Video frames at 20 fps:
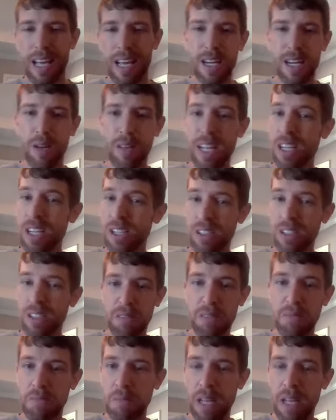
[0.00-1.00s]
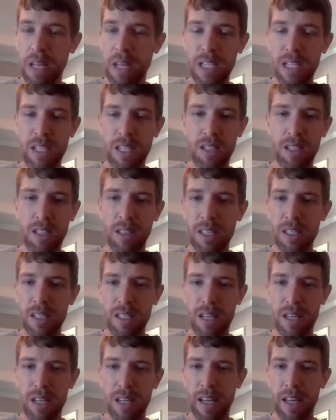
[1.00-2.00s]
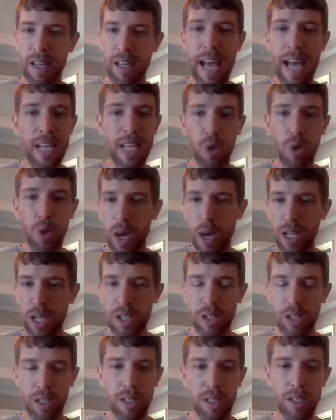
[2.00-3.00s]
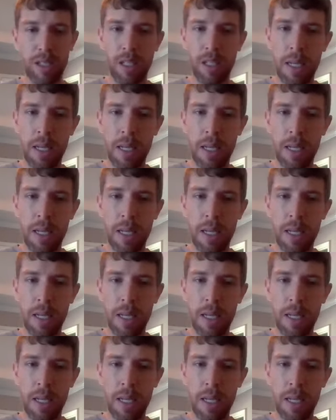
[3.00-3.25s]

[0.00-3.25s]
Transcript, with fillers: you know they just they just listened and they asked questions and